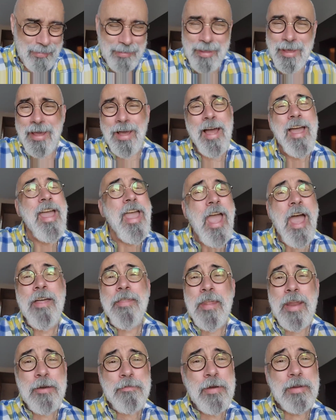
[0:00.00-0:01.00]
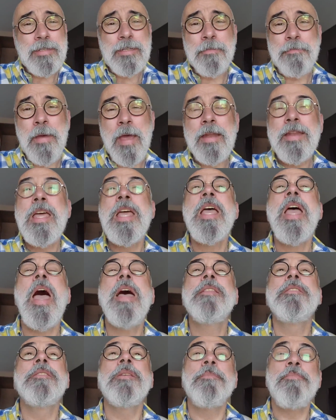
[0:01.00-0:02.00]
Yeah, and then I went to bed,
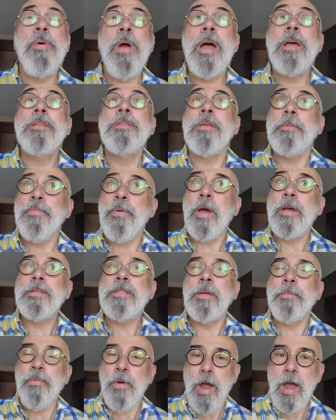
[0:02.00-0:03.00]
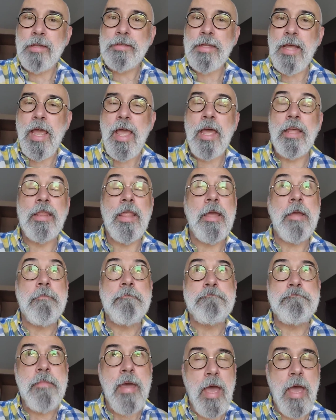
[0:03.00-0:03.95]
and surprise, surprise, surprise, I had like